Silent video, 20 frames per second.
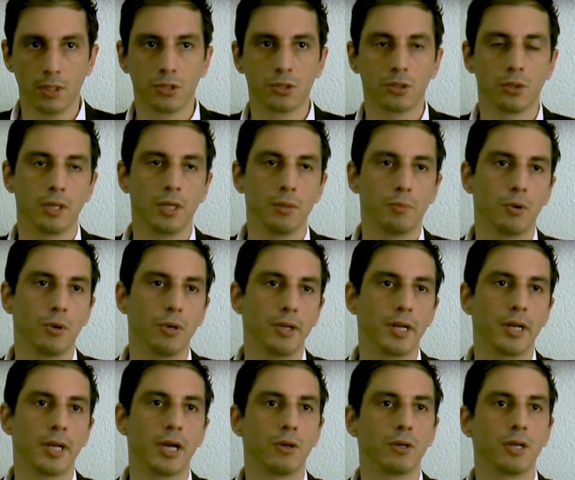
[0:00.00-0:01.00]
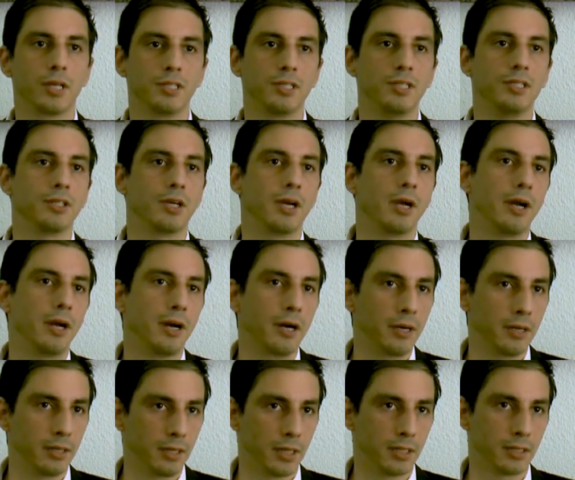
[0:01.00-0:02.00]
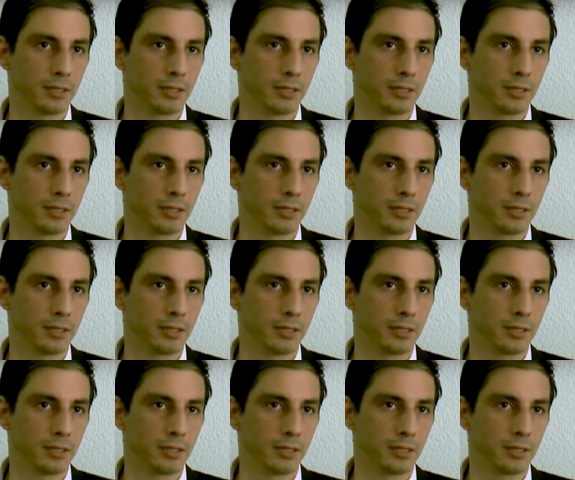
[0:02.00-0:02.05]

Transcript: So he pointed out as his heir,